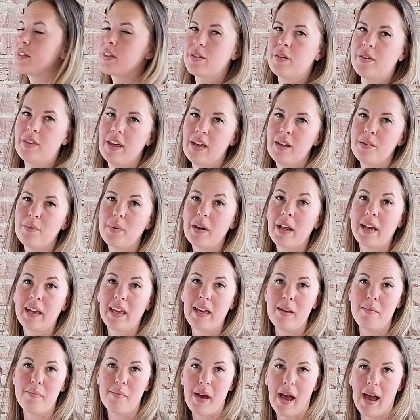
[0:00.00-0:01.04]
So then when I
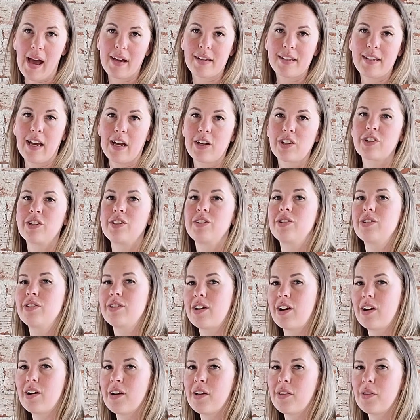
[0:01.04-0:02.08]
came back to actually
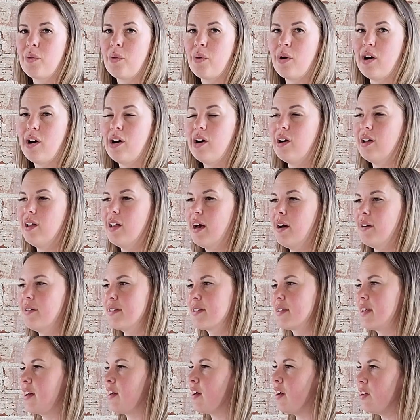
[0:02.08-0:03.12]
start on the wall, I
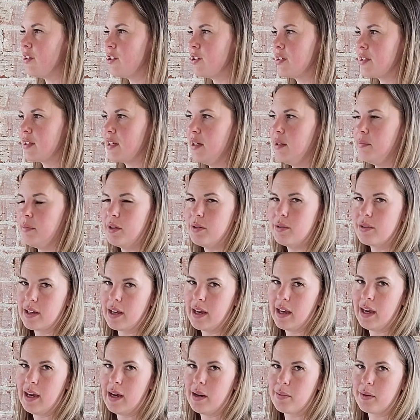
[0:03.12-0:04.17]
was like, I'll just keep
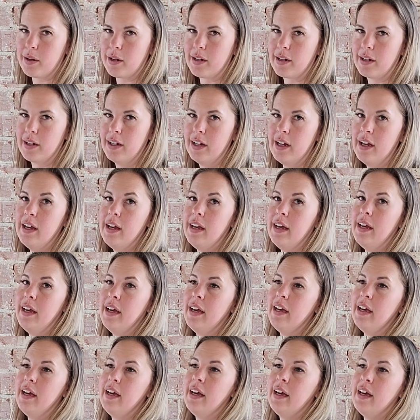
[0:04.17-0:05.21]
using a hammer.
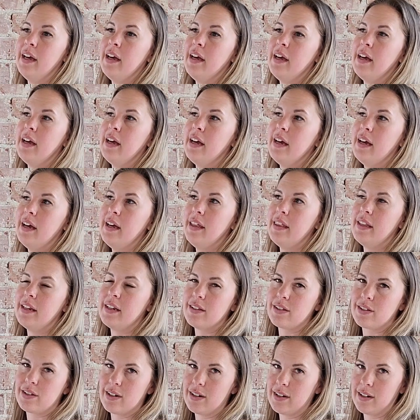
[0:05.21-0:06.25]
And then
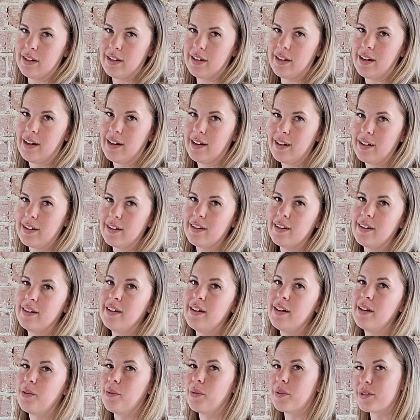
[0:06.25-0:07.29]
it started getting harder
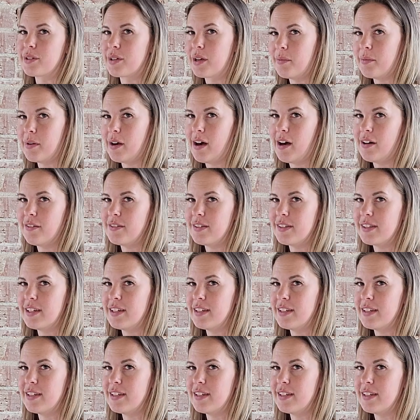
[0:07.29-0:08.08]
and it wasn't coming off as